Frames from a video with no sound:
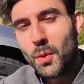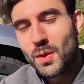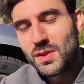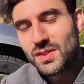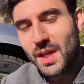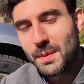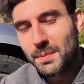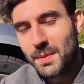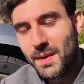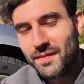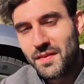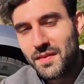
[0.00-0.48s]

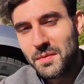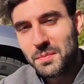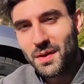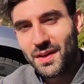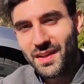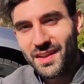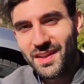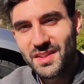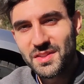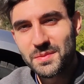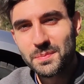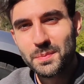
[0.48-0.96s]
What's up
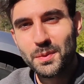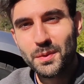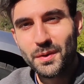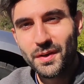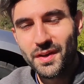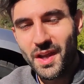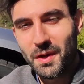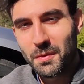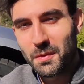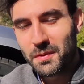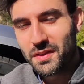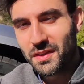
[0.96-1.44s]
everybody, it's
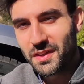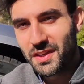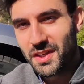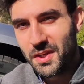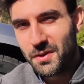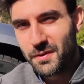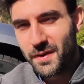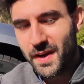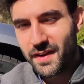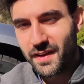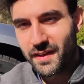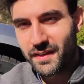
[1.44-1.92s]
Puria with the
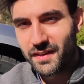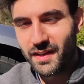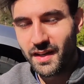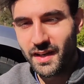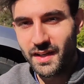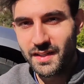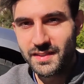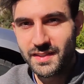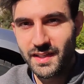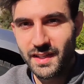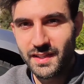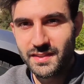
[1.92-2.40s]
Curated
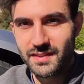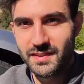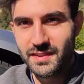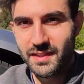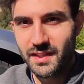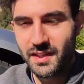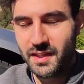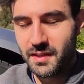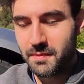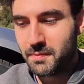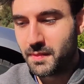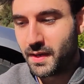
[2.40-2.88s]
Content
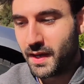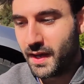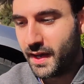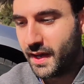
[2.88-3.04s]
team.